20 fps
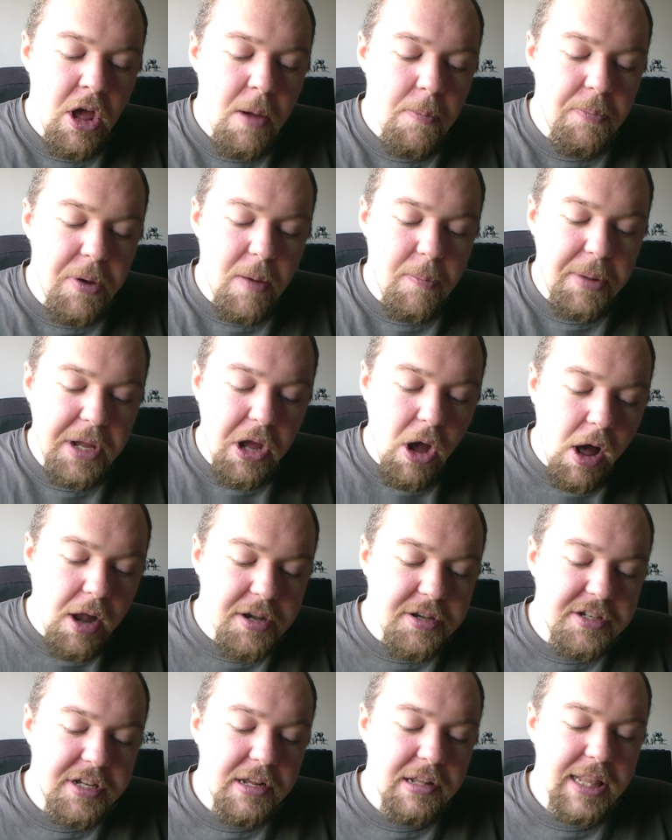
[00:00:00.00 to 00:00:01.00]
But
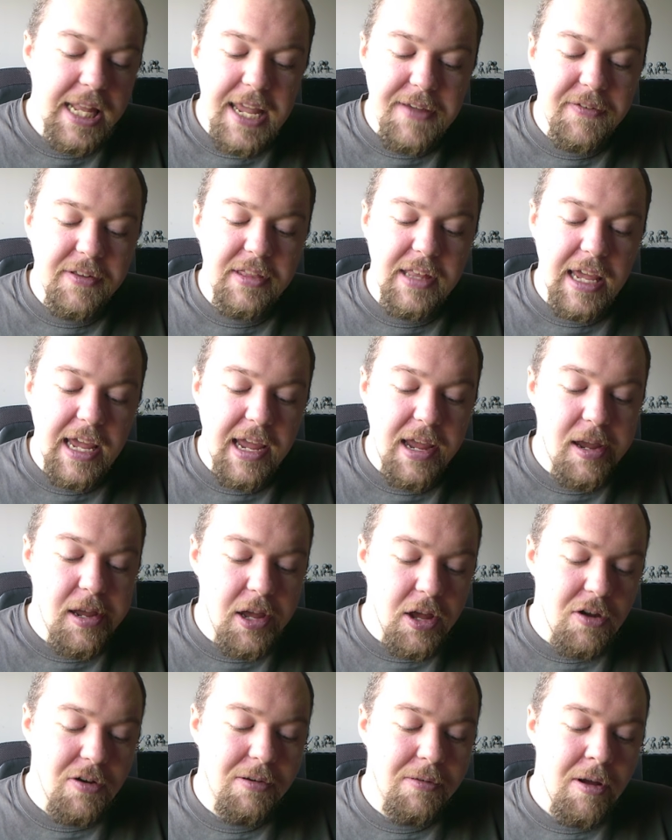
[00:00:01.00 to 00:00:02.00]
beyond leaving the
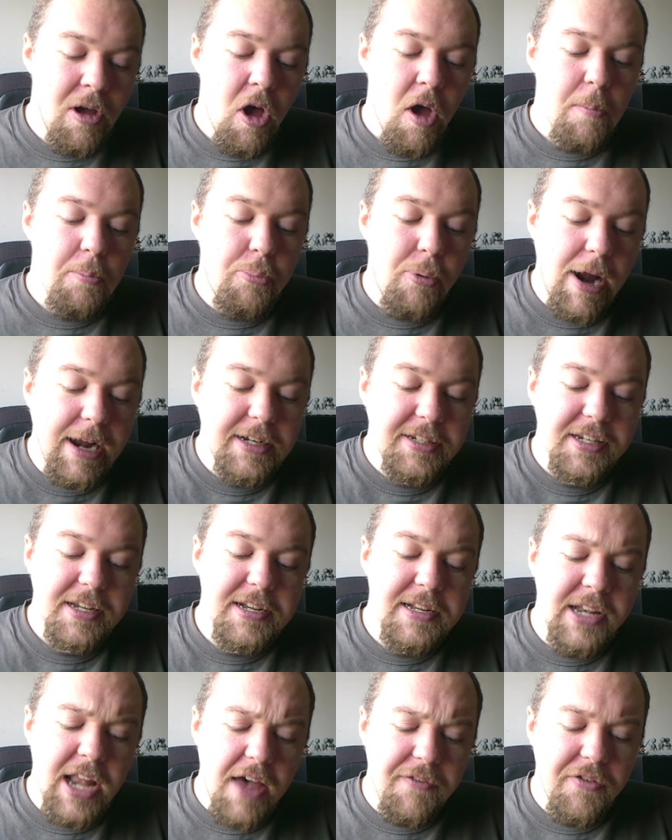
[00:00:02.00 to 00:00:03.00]
EU, Brexit
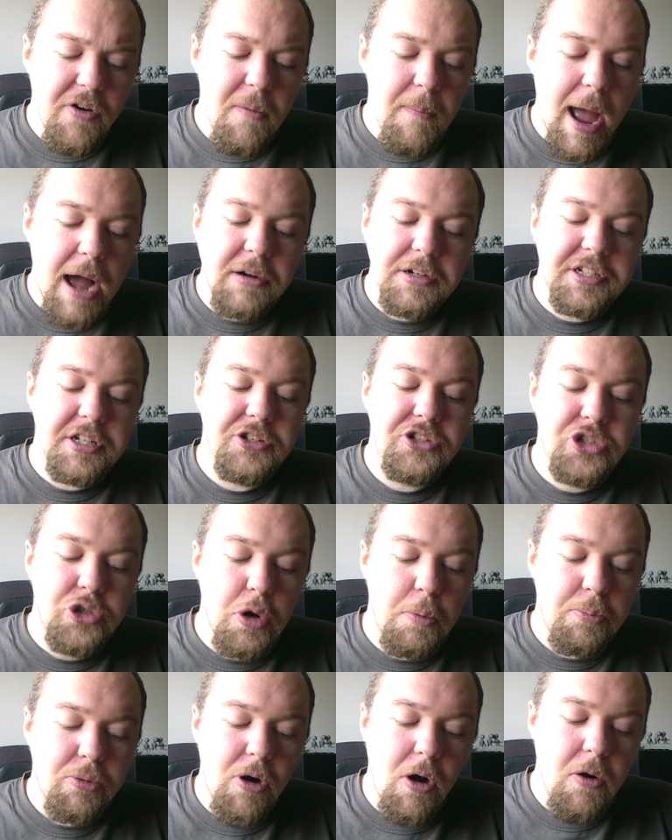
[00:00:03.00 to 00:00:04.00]
never amounted to
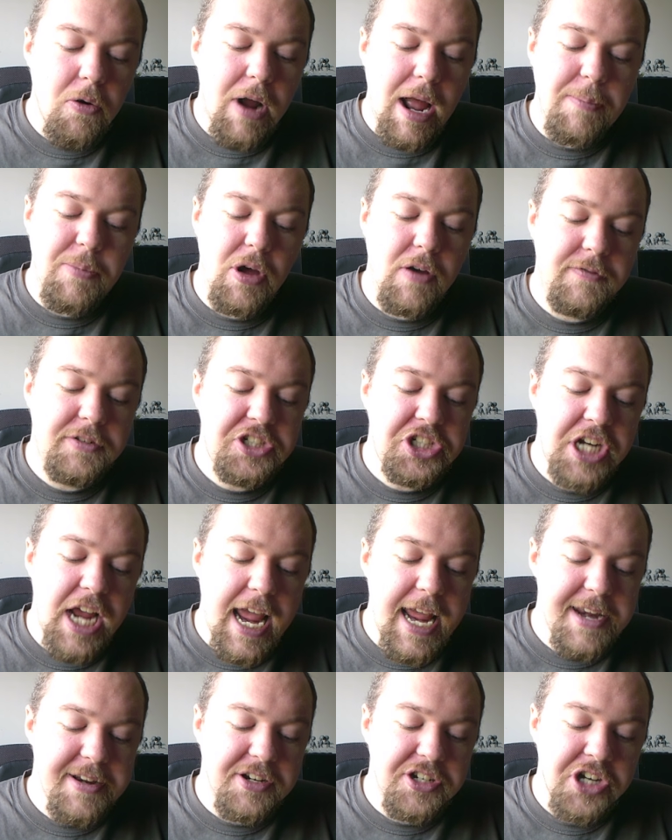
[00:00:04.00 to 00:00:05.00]
a programme of
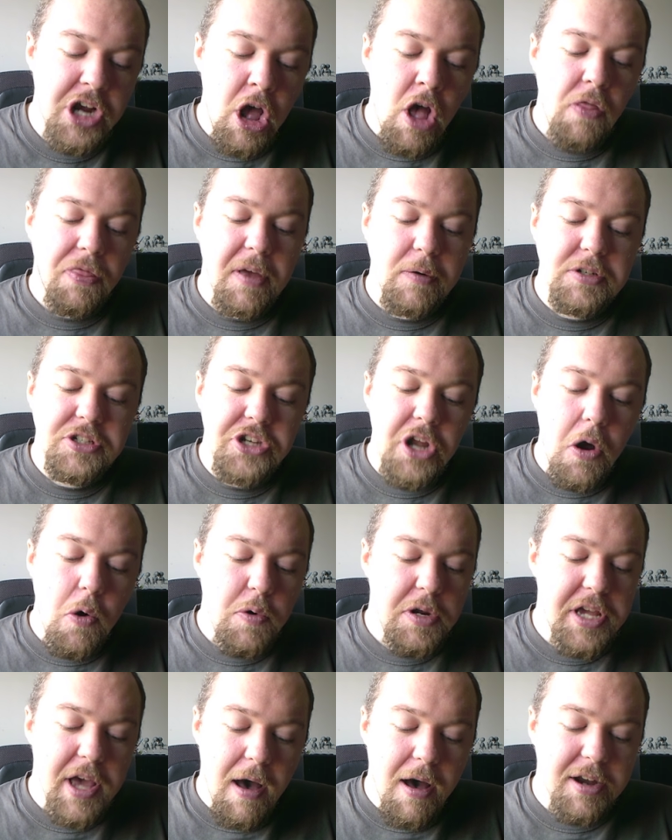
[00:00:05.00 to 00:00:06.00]
change. There was no
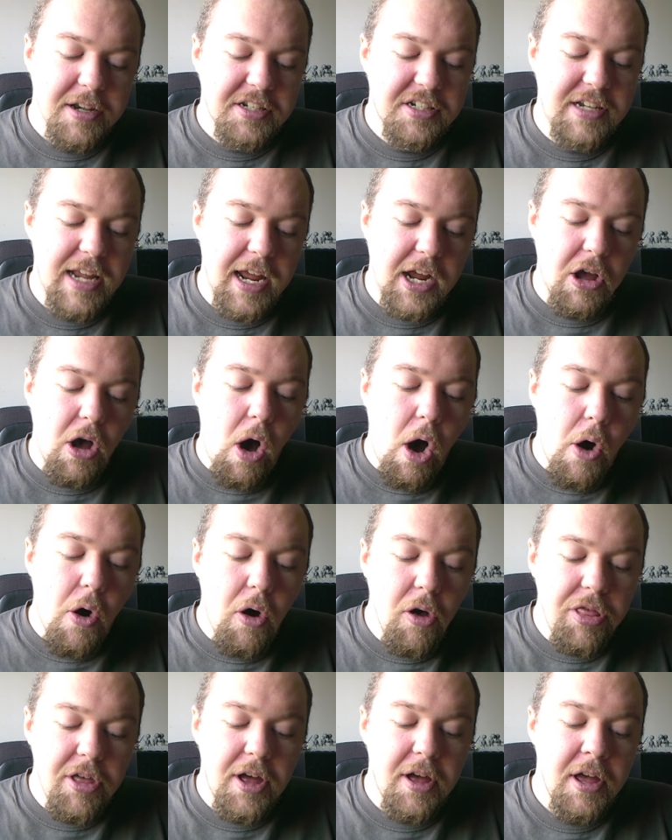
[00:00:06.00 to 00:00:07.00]
yardstick
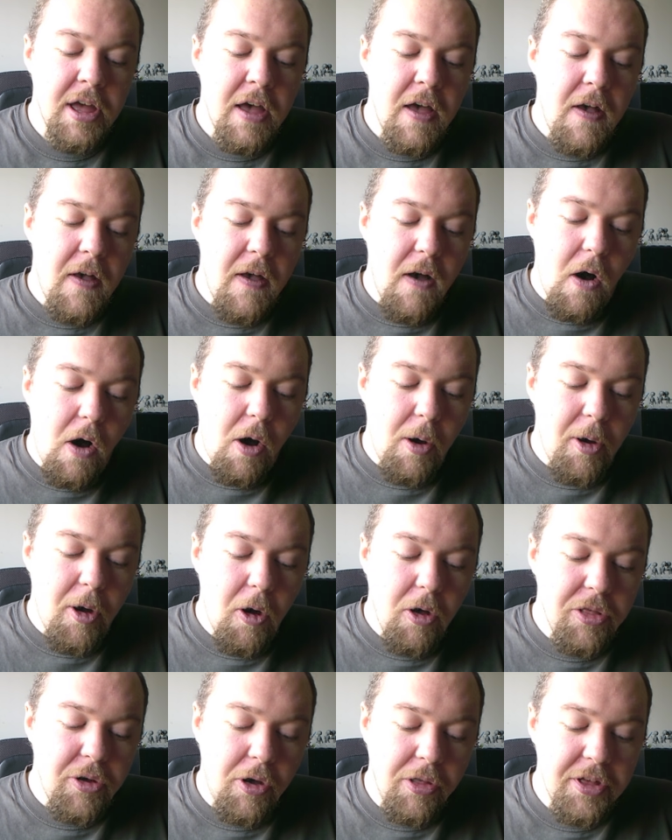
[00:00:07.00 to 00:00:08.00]
other
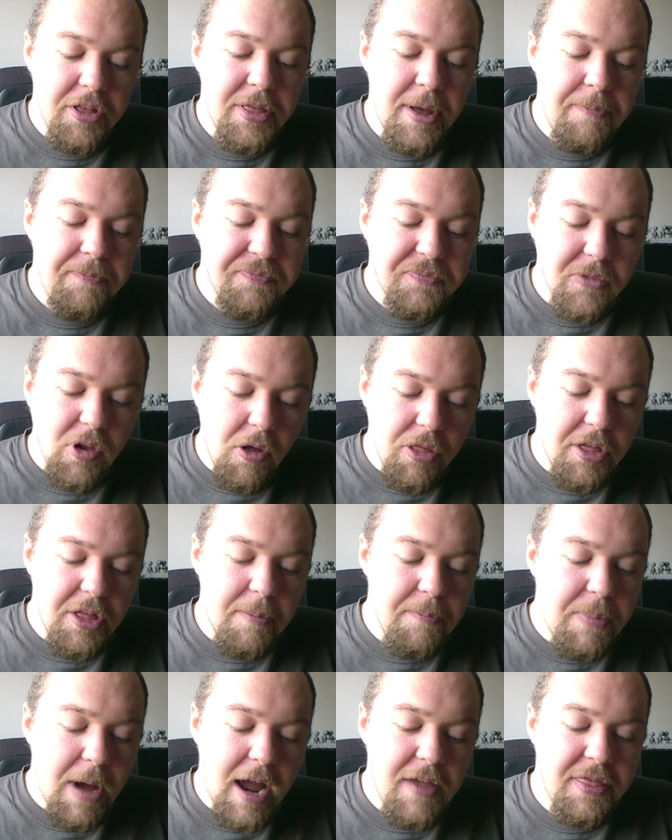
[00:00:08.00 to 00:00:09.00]

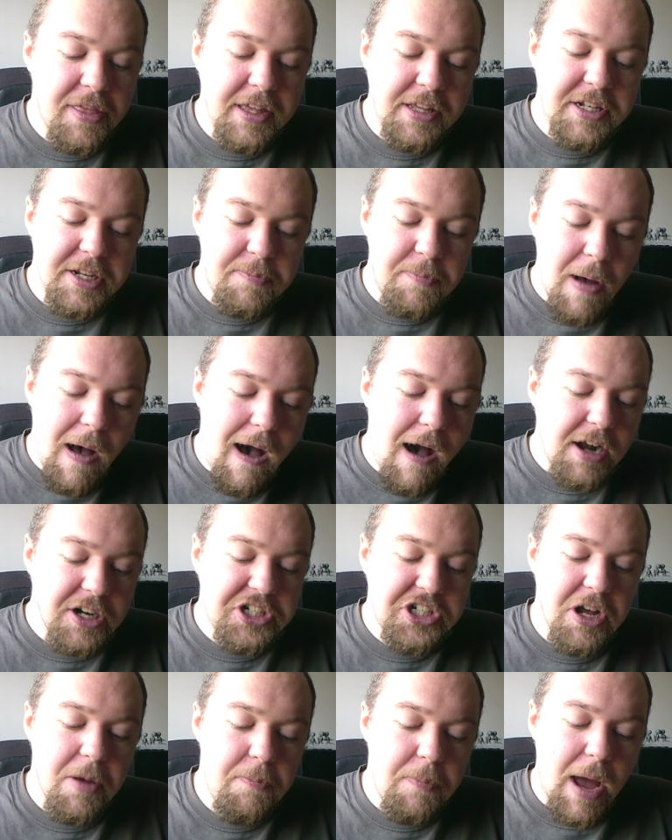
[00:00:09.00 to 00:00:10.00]
than by the
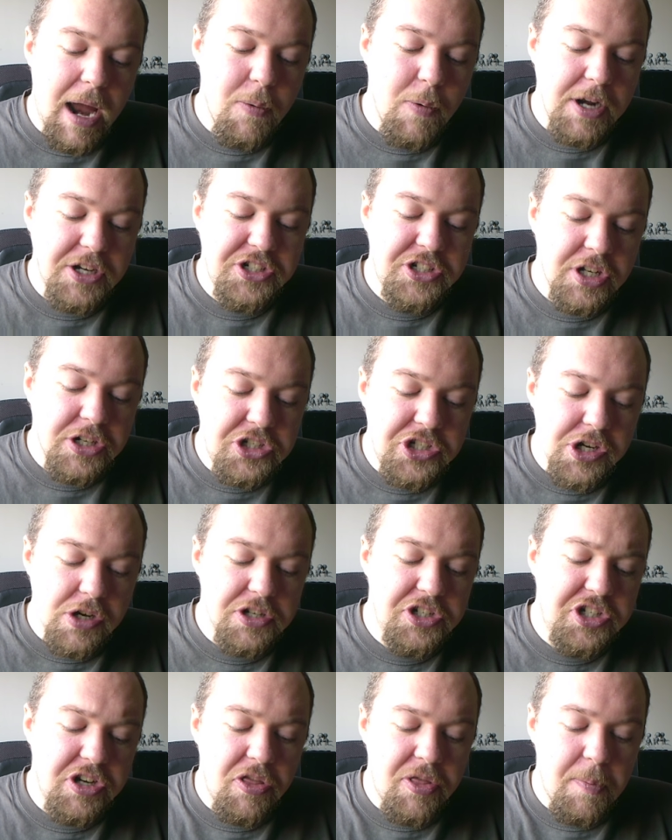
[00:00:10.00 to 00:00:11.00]
departure by which to
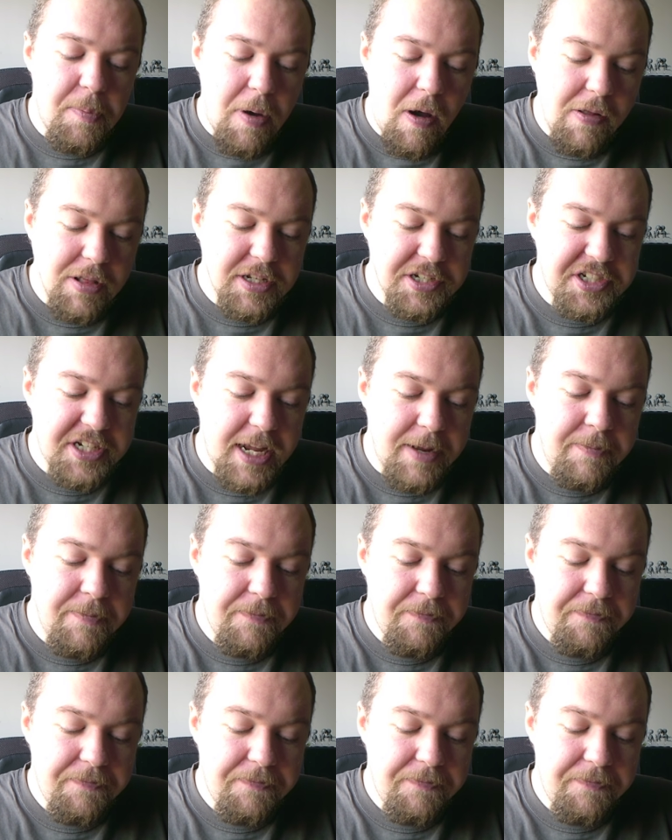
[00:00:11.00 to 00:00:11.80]
judge the policy.